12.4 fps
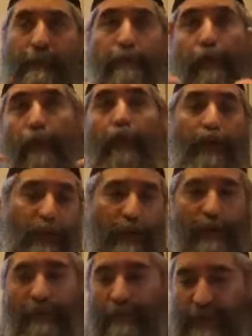
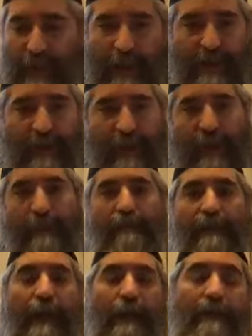portion of Shir
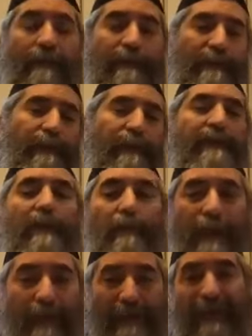HaShirim that speaks
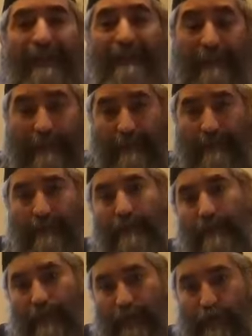about that
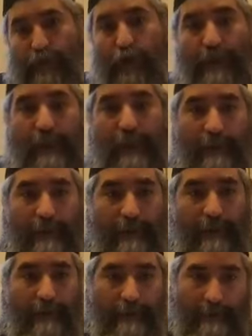journey
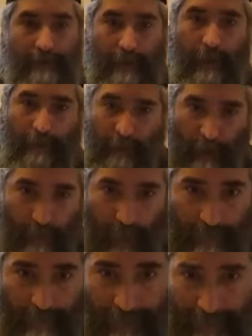of Shlomo
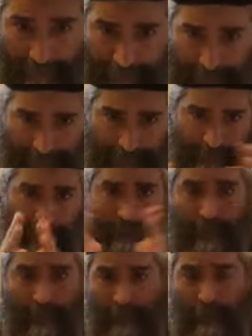HaMelech, that
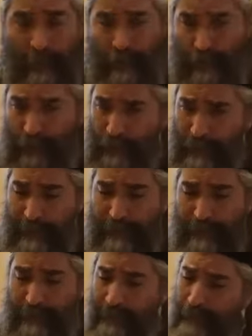second spiritual journey,
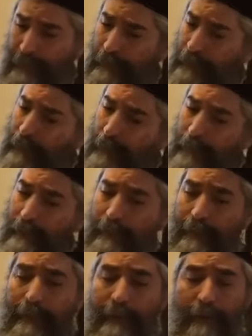
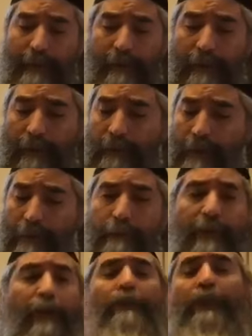
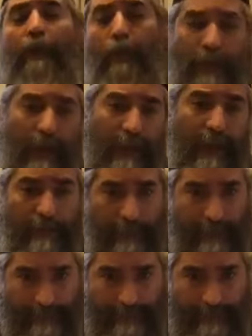Benot Yerushalayim,